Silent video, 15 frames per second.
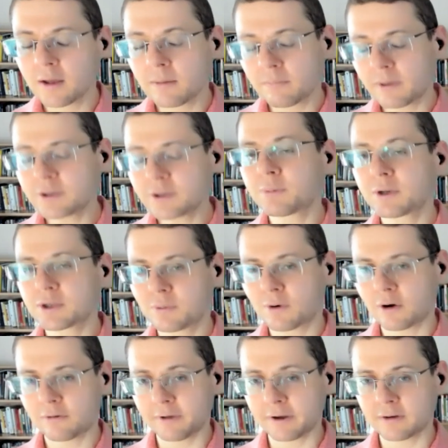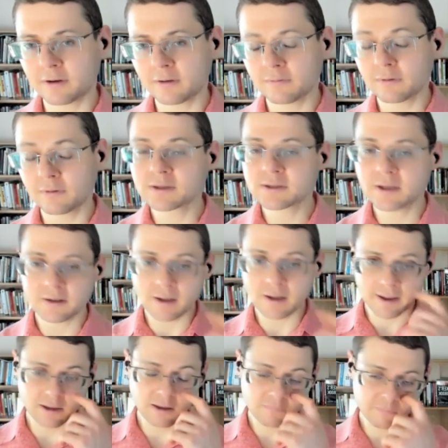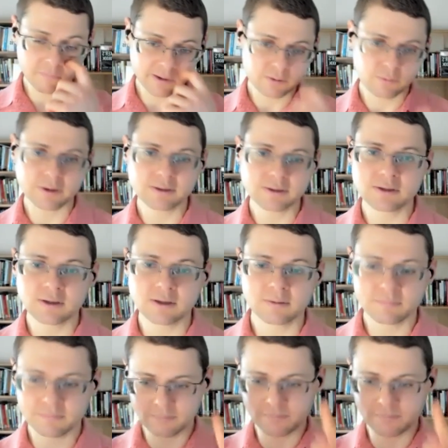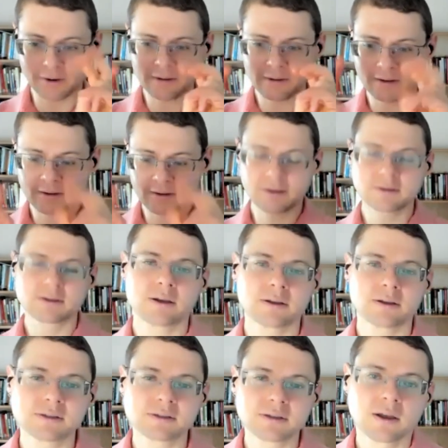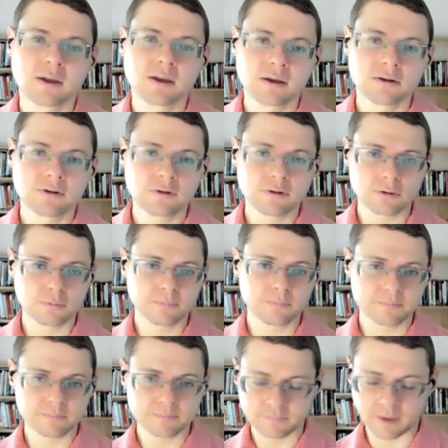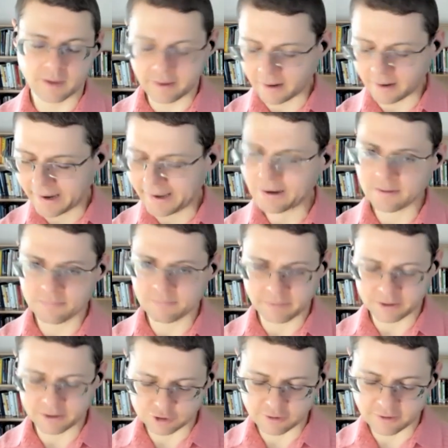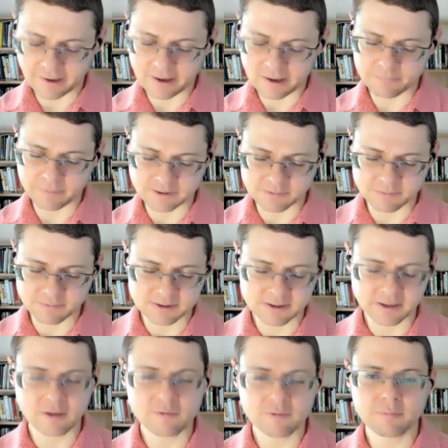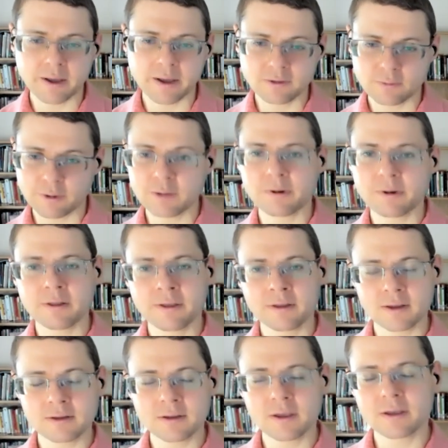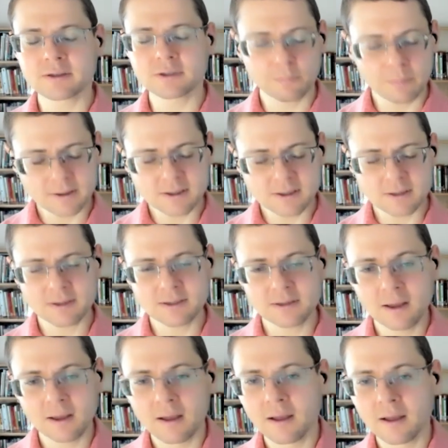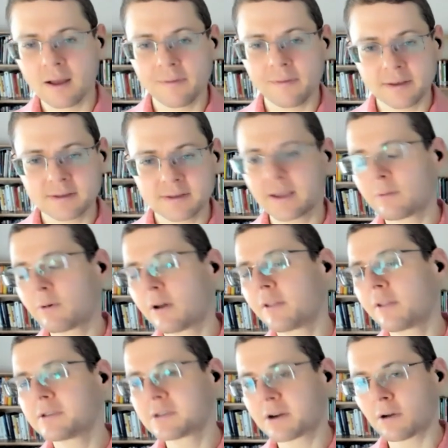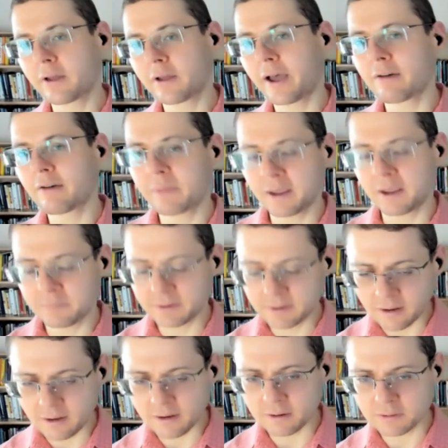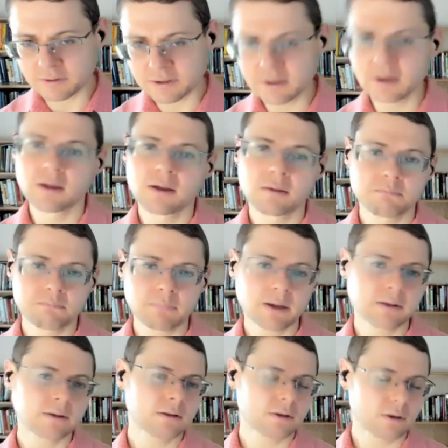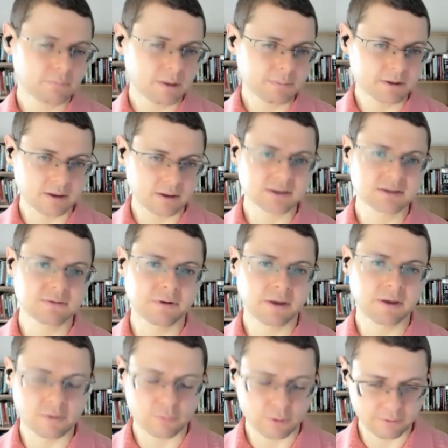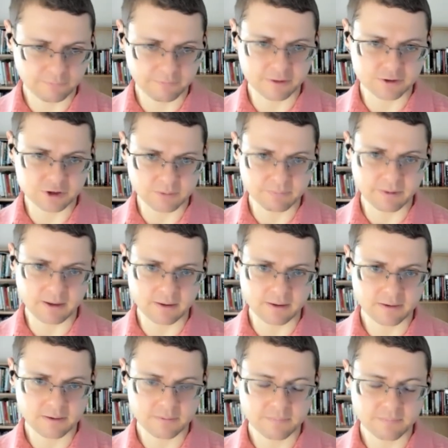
much much more effective is that i give my 20 brilliant ideas to i hire make sure to hire pessimists i give my 20 brilliant ideas to a pessimist and they say well these are all half baked potatoes but you know maybe these three are worth finishing baking